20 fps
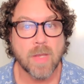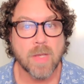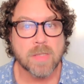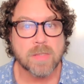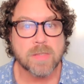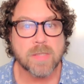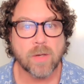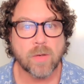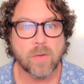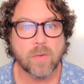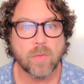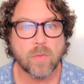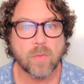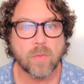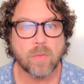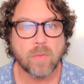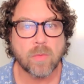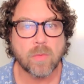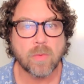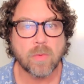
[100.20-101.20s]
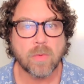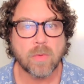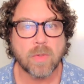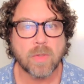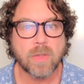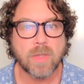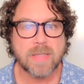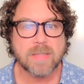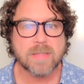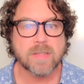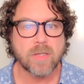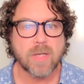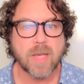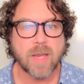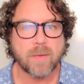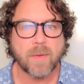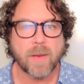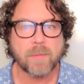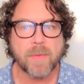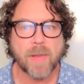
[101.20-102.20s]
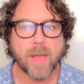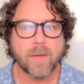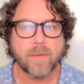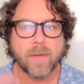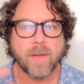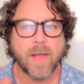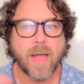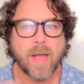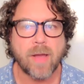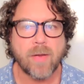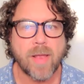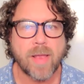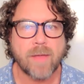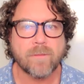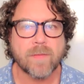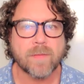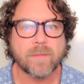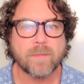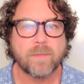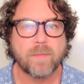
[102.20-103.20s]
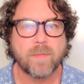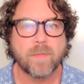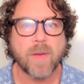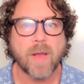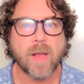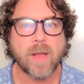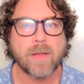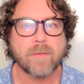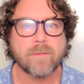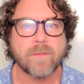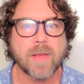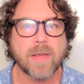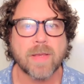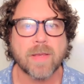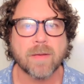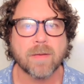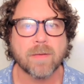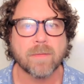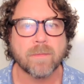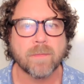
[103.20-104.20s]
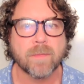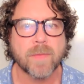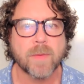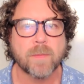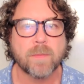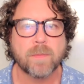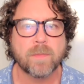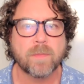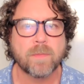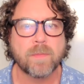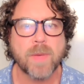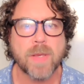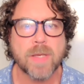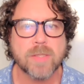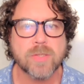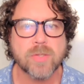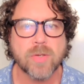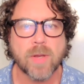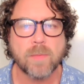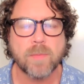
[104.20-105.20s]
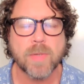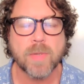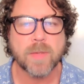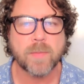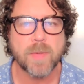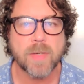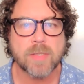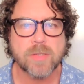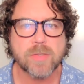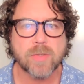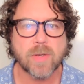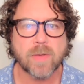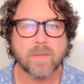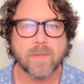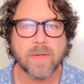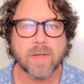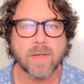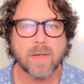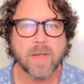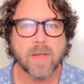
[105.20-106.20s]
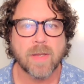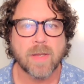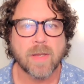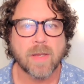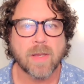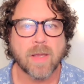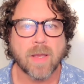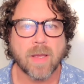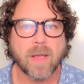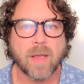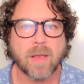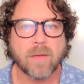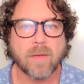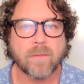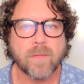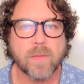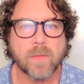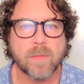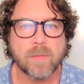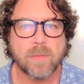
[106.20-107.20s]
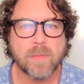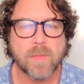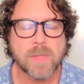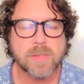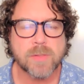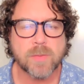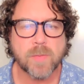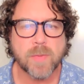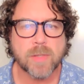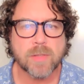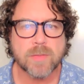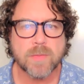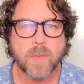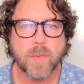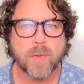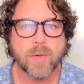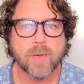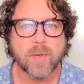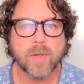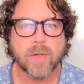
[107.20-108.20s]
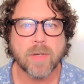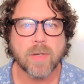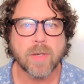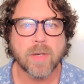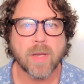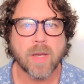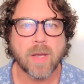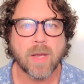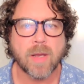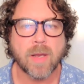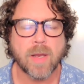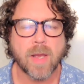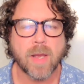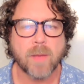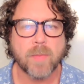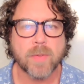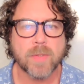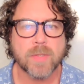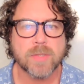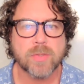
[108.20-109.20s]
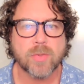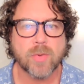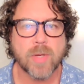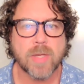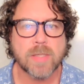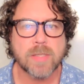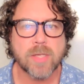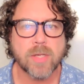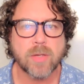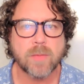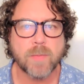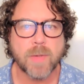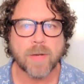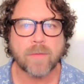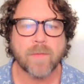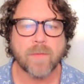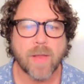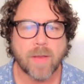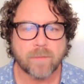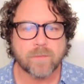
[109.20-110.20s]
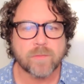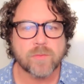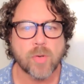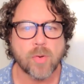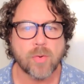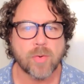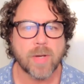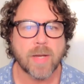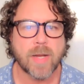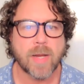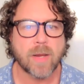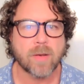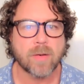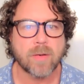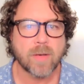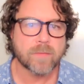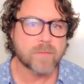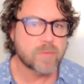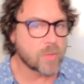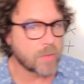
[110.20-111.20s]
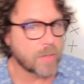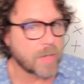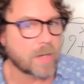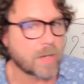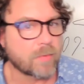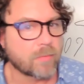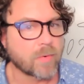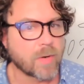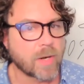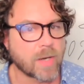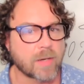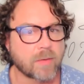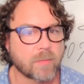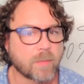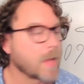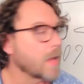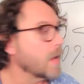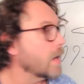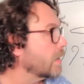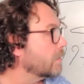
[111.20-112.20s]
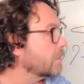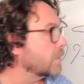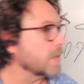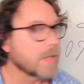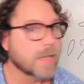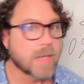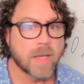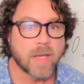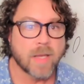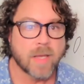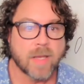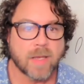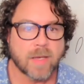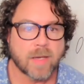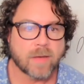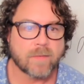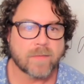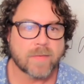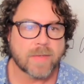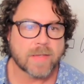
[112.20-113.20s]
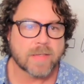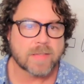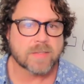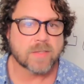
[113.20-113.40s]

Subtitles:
So let's look at them. I'll have the picture. I'll put the picture of it from Mr. Benner's book up on the screen too. But I've drawn it out. I've drawn it out right here behind me. Everything.